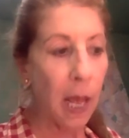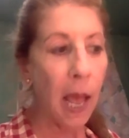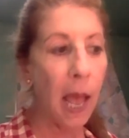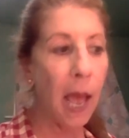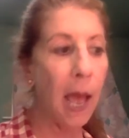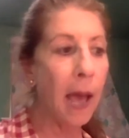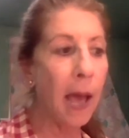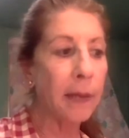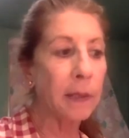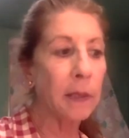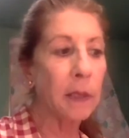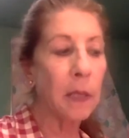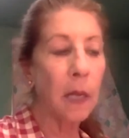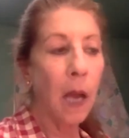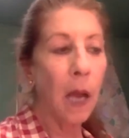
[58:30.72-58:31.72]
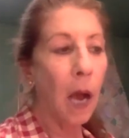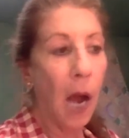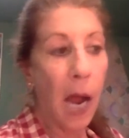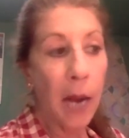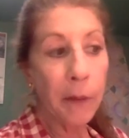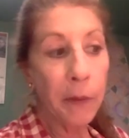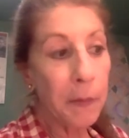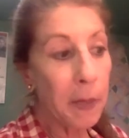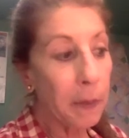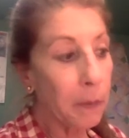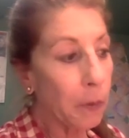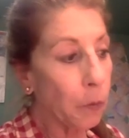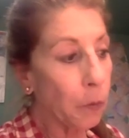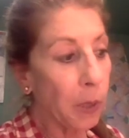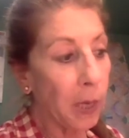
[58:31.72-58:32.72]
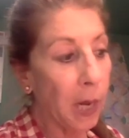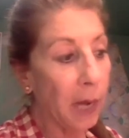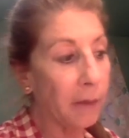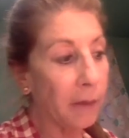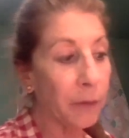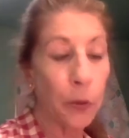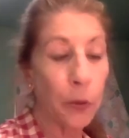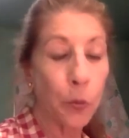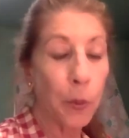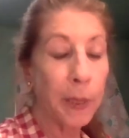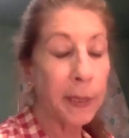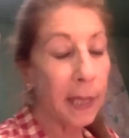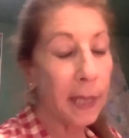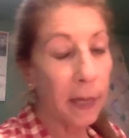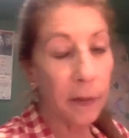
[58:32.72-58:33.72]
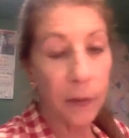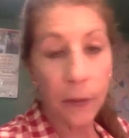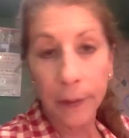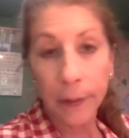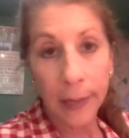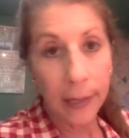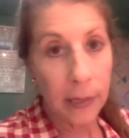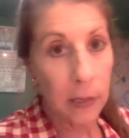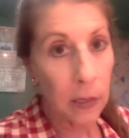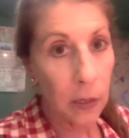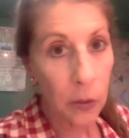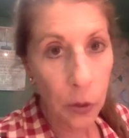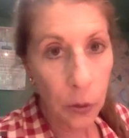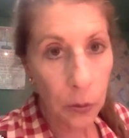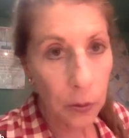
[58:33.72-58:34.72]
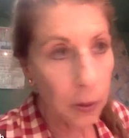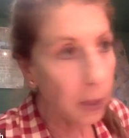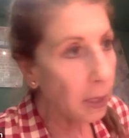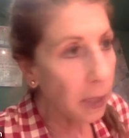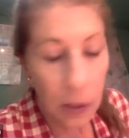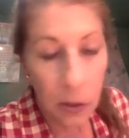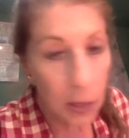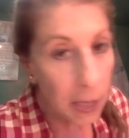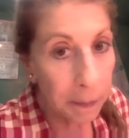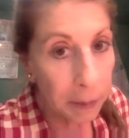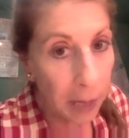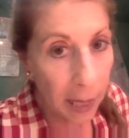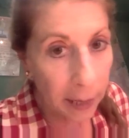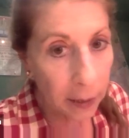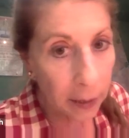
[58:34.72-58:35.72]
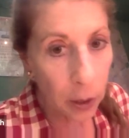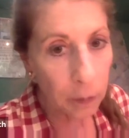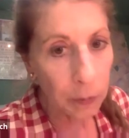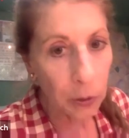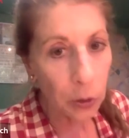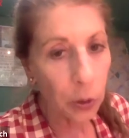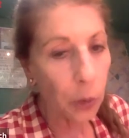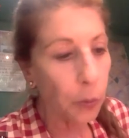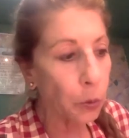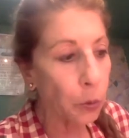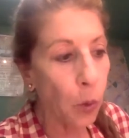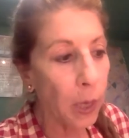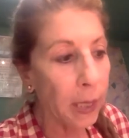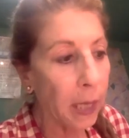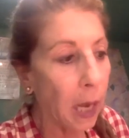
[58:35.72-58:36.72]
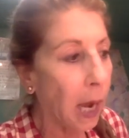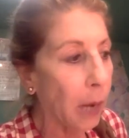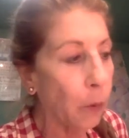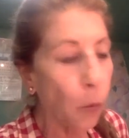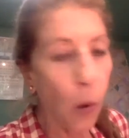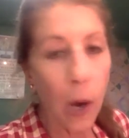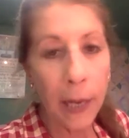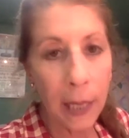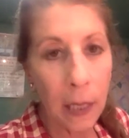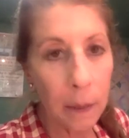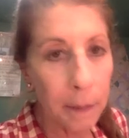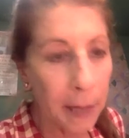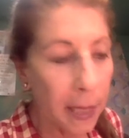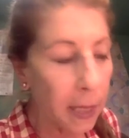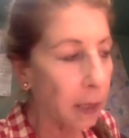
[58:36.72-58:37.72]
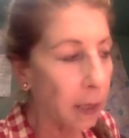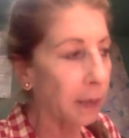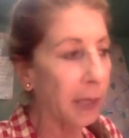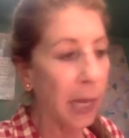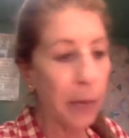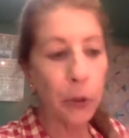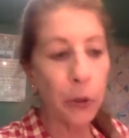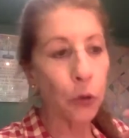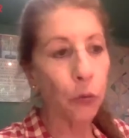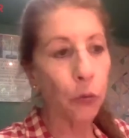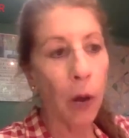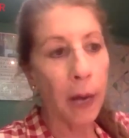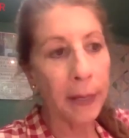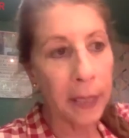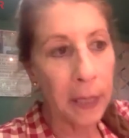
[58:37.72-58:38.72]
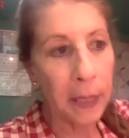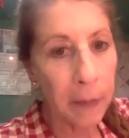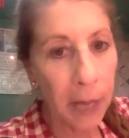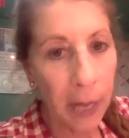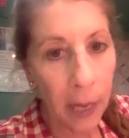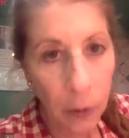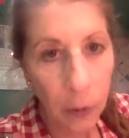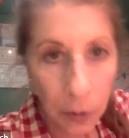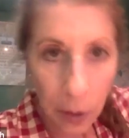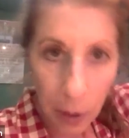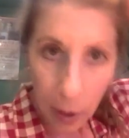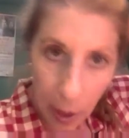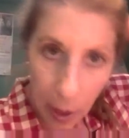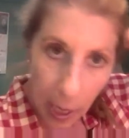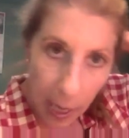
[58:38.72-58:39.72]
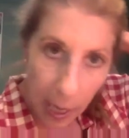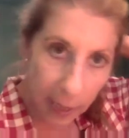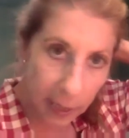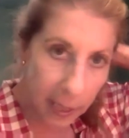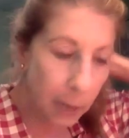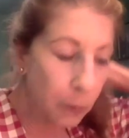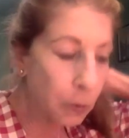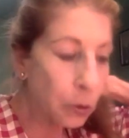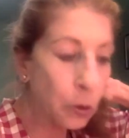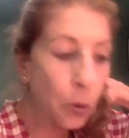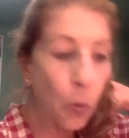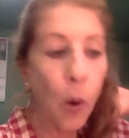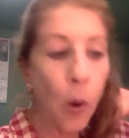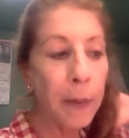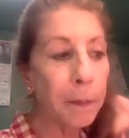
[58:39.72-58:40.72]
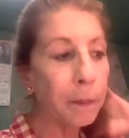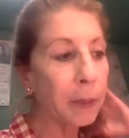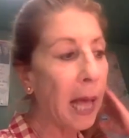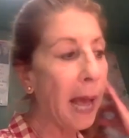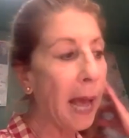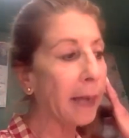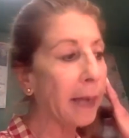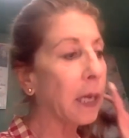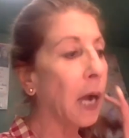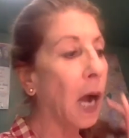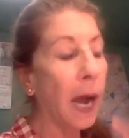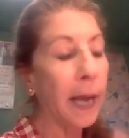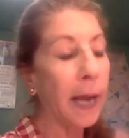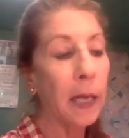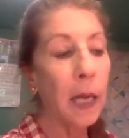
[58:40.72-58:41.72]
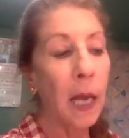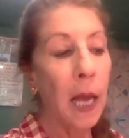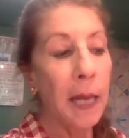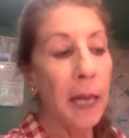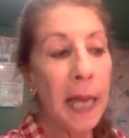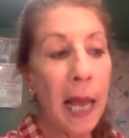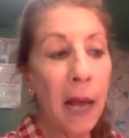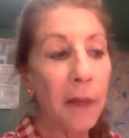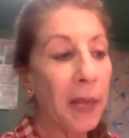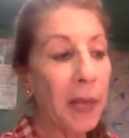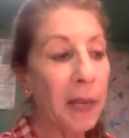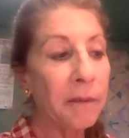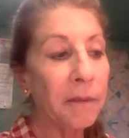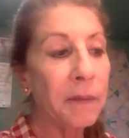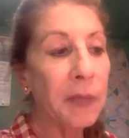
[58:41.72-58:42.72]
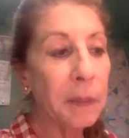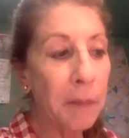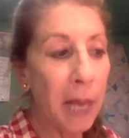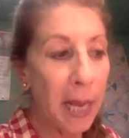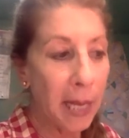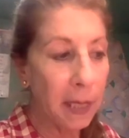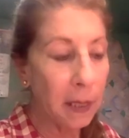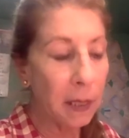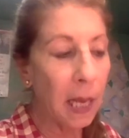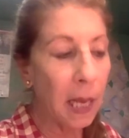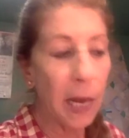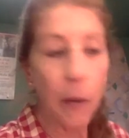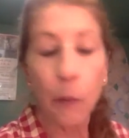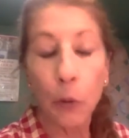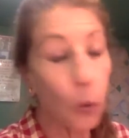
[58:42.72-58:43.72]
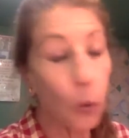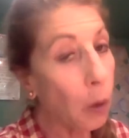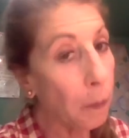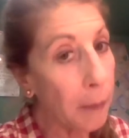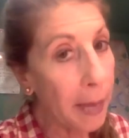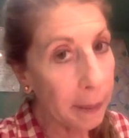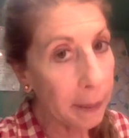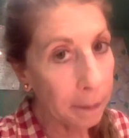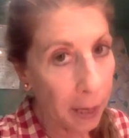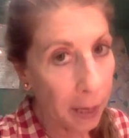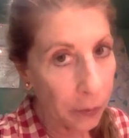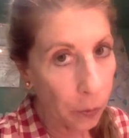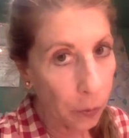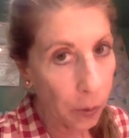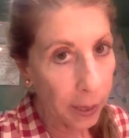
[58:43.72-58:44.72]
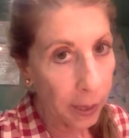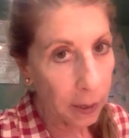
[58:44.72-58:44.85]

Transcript: And I remember when I first went down there in 92, you didn't see Black Cubans. There was one guy, Juan Almeida, and they would trot him out, and he was the one Black guy. Now they've made, and it was all men, by the way.